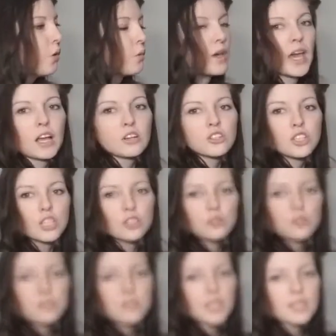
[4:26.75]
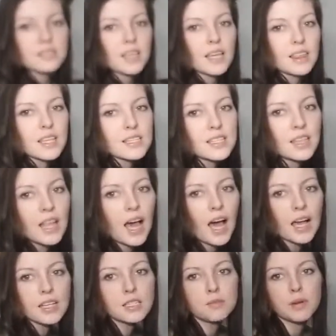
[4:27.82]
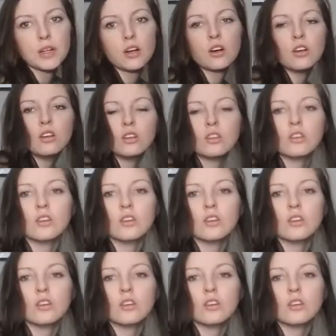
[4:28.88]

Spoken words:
We actually use things like this in the hospital